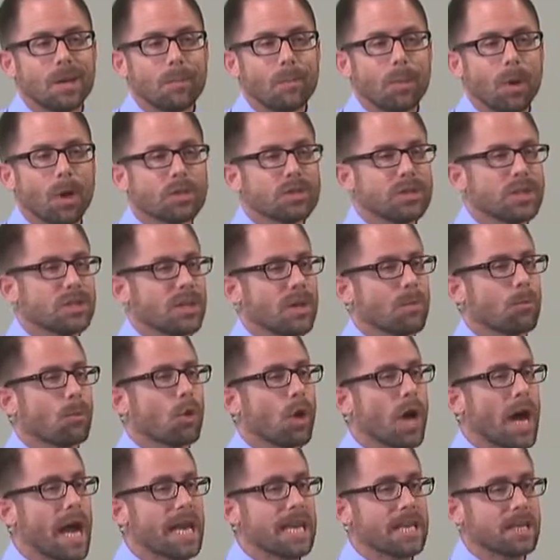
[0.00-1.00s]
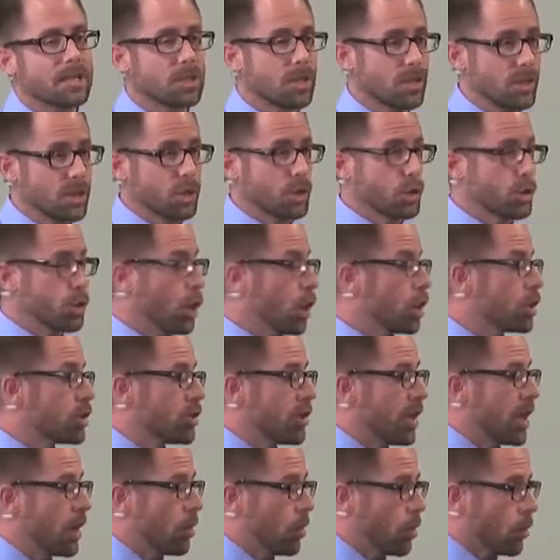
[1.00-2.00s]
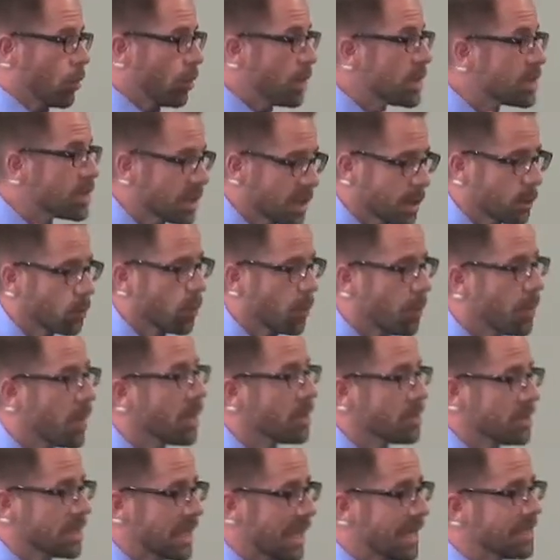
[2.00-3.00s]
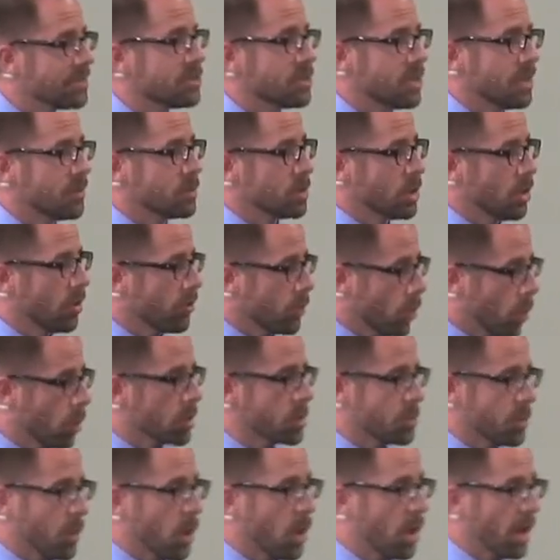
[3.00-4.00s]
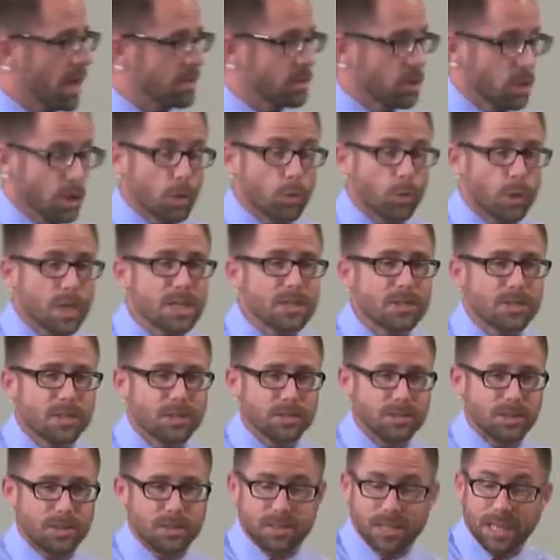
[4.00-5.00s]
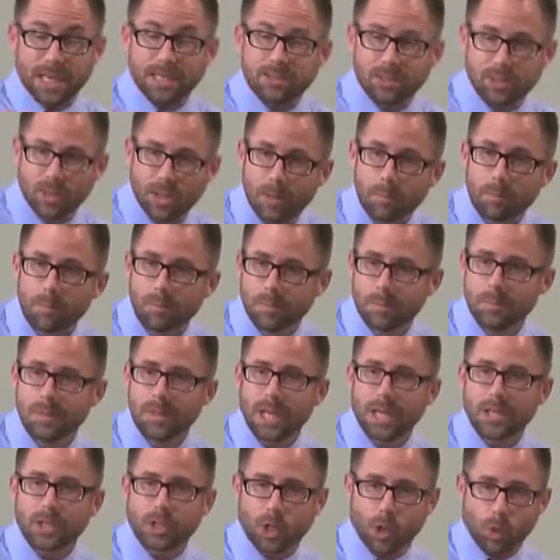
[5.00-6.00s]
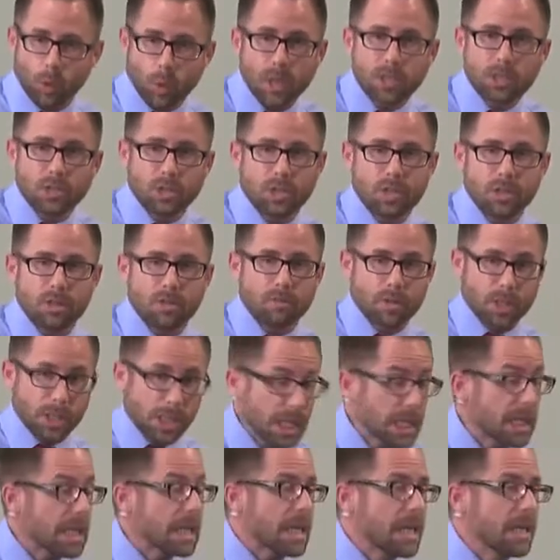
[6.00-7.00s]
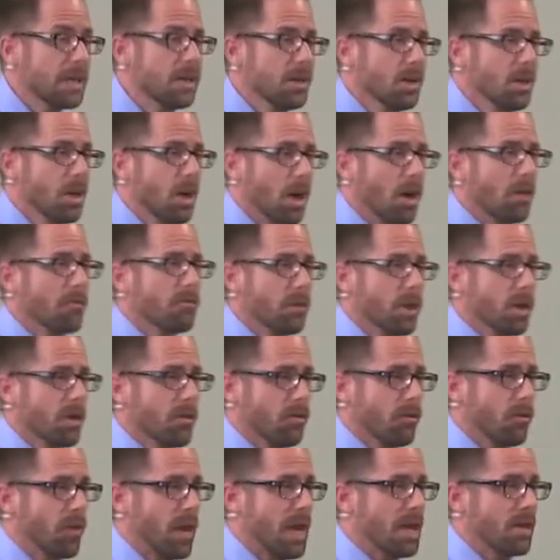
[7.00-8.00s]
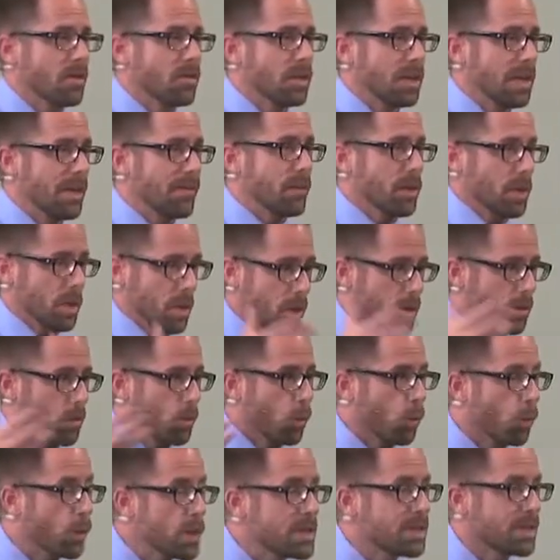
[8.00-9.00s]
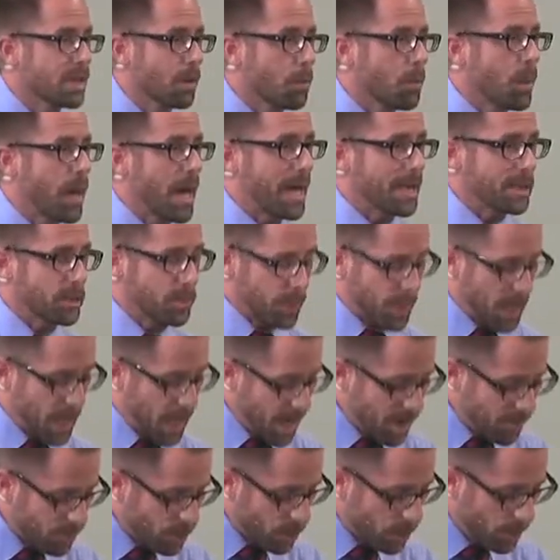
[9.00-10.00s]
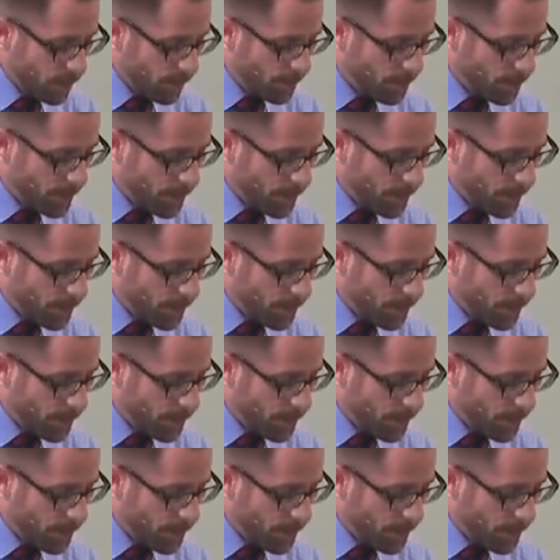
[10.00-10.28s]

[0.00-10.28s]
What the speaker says: Paul says, I'm writing to this church that recently rebelled against him. So, of course, Paul has good reason to test them and to question the validity of their faith given their recent past behavior.